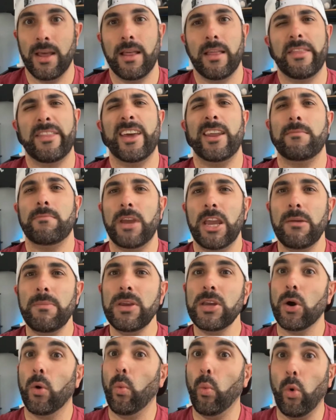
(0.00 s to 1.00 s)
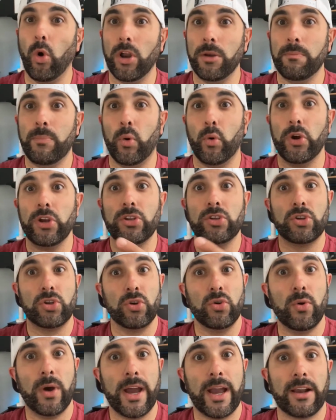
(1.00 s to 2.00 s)
then maybe a
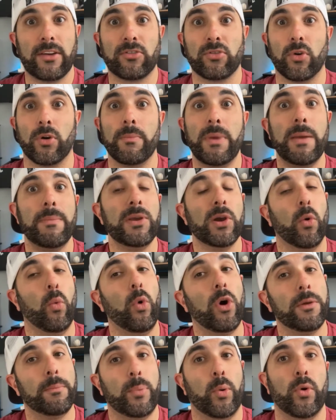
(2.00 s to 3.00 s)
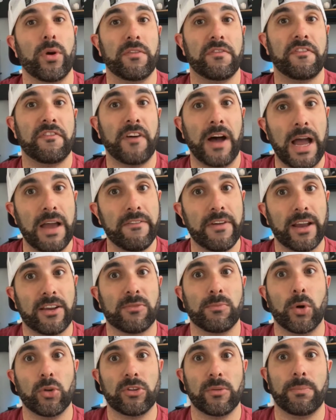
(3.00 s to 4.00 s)
1.2x or maybe a 1.5x
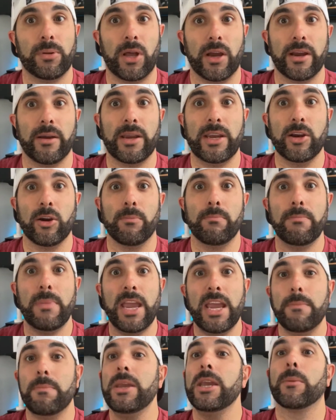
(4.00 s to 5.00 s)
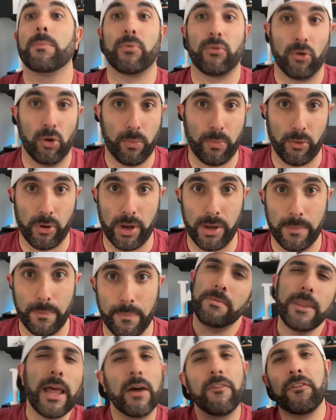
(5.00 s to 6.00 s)
multiplier here may be appropriate.
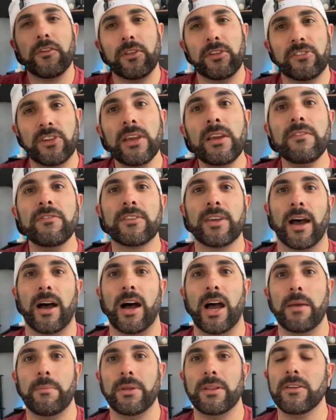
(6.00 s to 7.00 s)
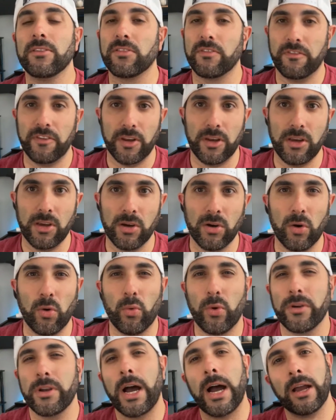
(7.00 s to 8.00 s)
Now, for the sake of time in this video,
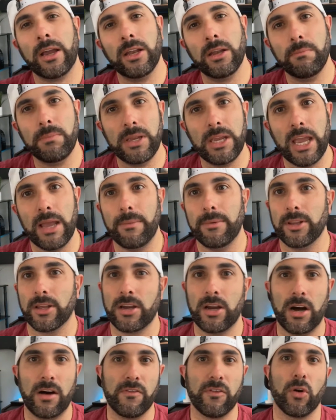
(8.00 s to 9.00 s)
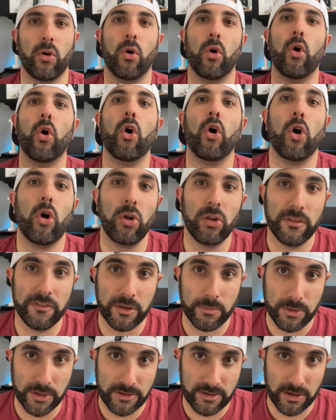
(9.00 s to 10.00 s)
we're not going to be able to cover all of the
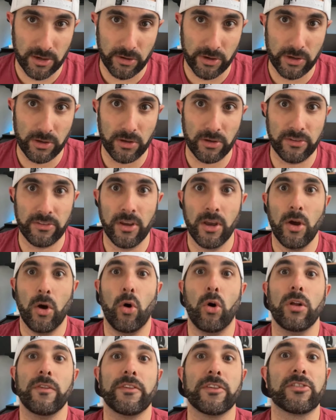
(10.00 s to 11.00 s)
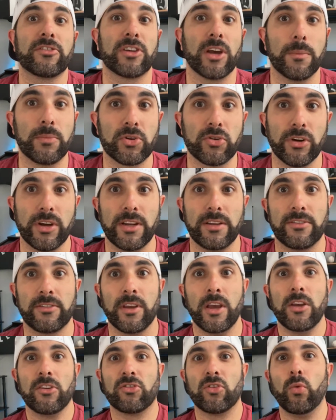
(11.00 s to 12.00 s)
materials, all of the substrates.
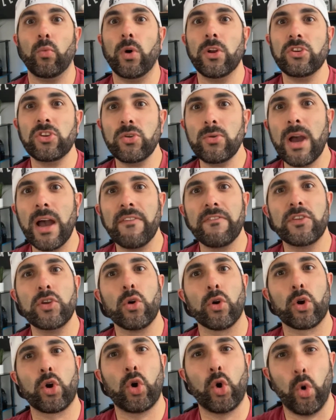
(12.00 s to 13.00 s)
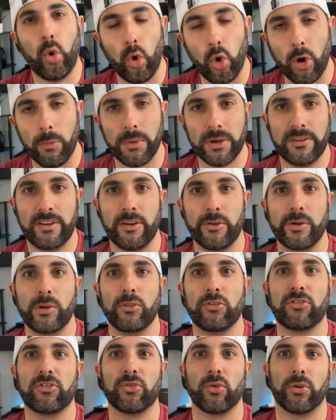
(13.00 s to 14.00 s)
So once you have your core
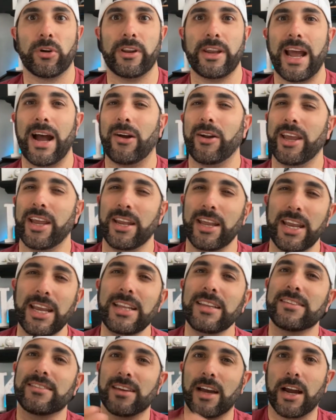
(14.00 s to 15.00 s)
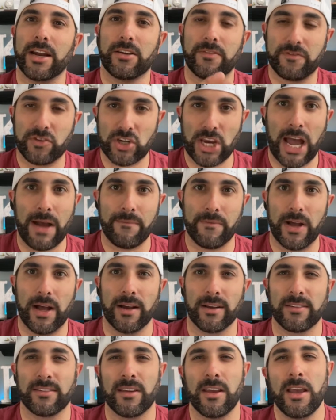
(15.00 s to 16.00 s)
materials sorted out and inside of
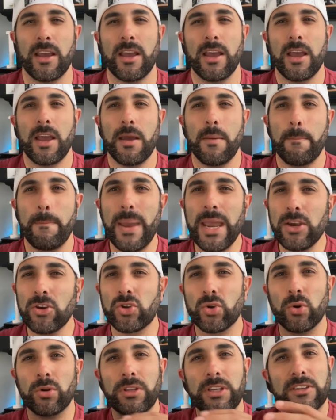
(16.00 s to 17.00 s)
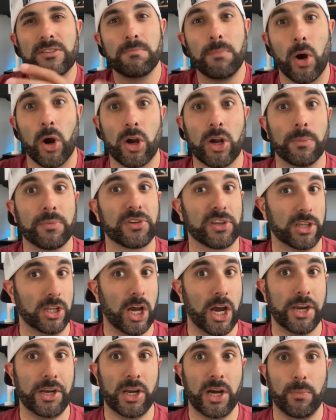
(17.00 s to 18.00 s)
ShopVOX, make sure these markups
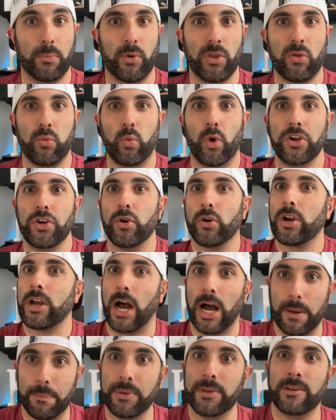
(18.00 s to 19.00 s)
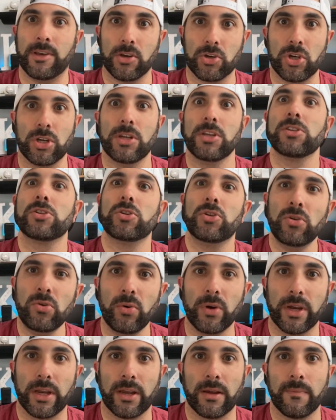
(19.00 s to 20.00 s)
line up with what your competition is
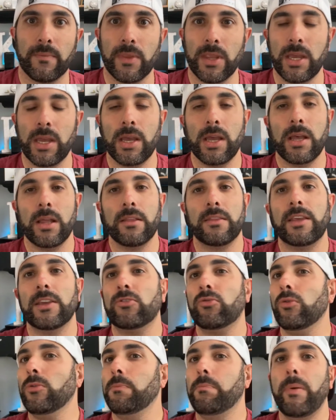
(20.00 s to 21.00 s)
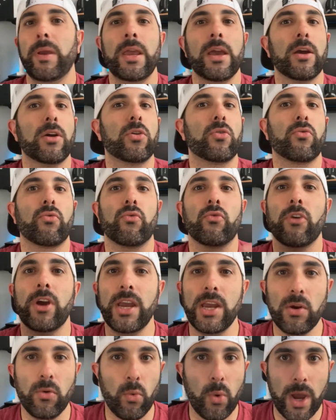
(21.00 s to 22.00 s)
doing. This would be a
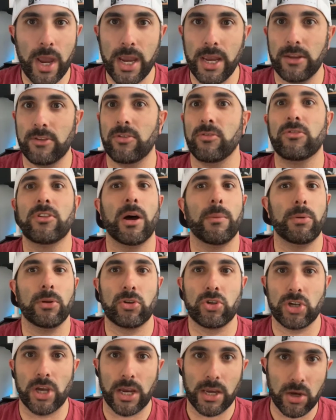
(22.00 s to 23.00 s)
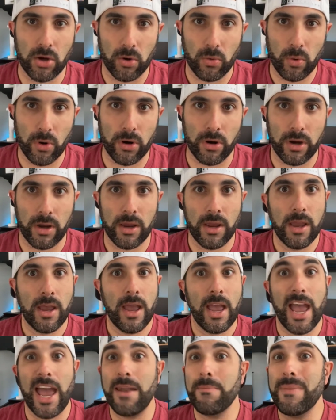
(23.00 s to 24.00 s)
great way to double check your work
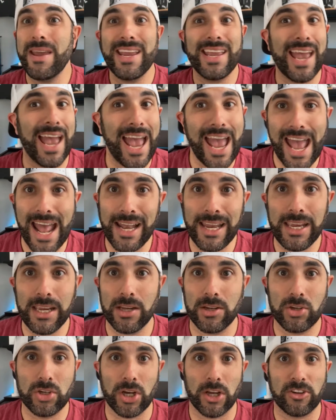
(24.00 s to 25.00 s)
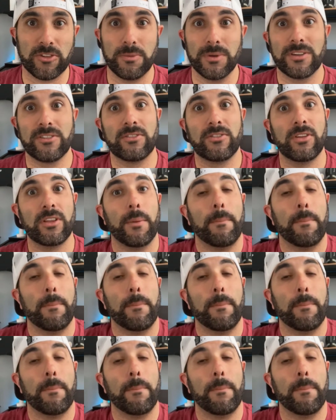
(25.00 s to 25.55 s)
and make any adjustments to the